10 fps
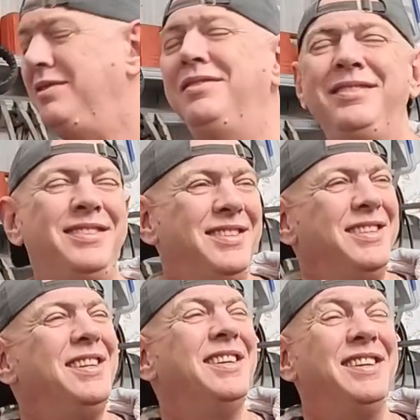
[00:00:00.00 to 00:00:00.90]
I'm
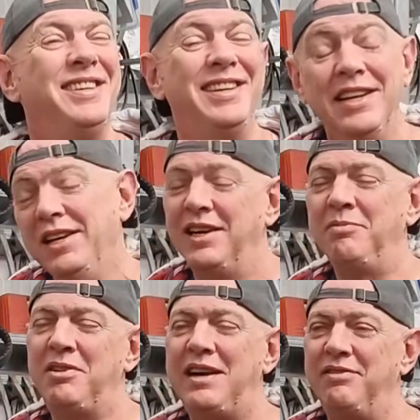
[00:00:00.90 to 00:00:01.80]

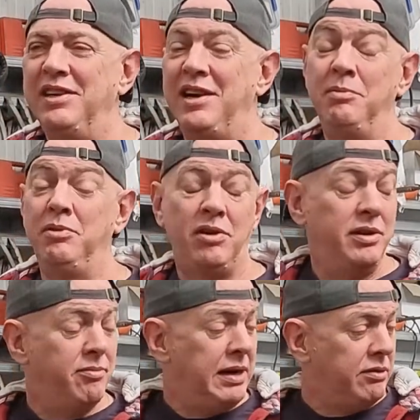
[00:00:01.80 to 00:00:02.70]
not
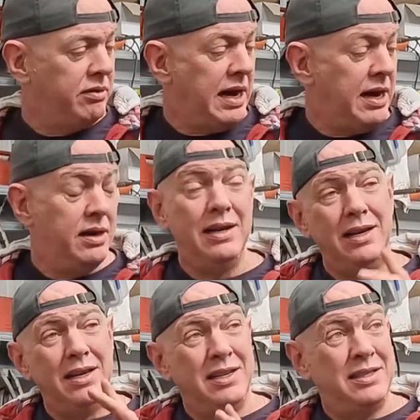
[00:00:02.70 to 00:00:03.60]
riding around on that.
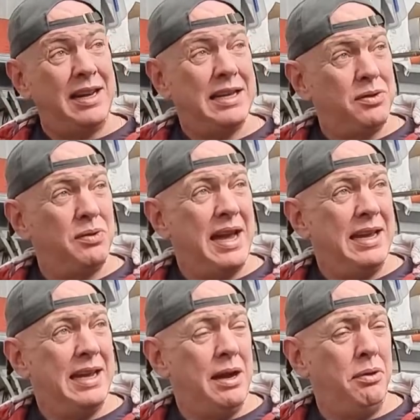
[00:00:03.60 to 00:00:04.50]
So that's all
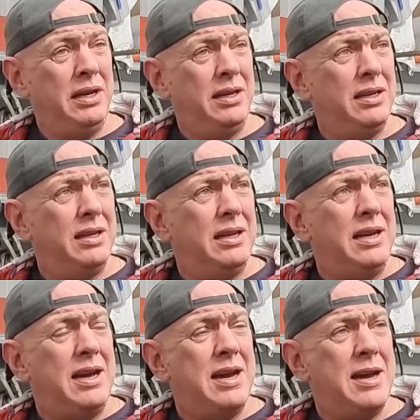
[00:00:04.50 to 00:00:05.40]
getting going.
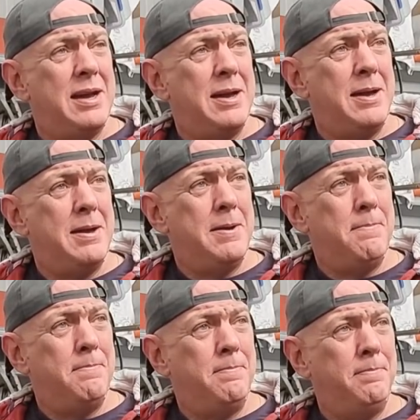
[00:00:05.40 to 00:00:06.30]

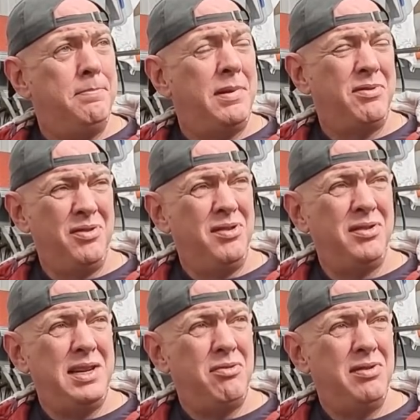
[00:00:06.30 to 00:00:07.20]
I've got an
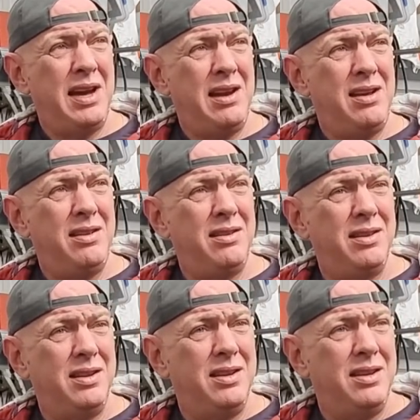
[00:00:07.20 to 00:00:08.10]
idea on colour.
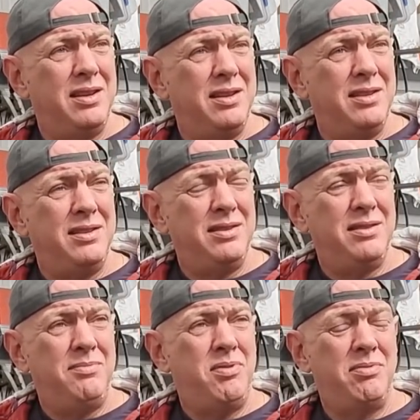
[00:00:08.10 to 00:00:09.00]

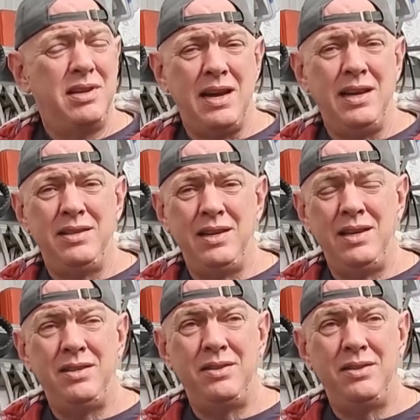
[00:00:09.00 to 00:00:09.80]
You're probably going to hate it, it's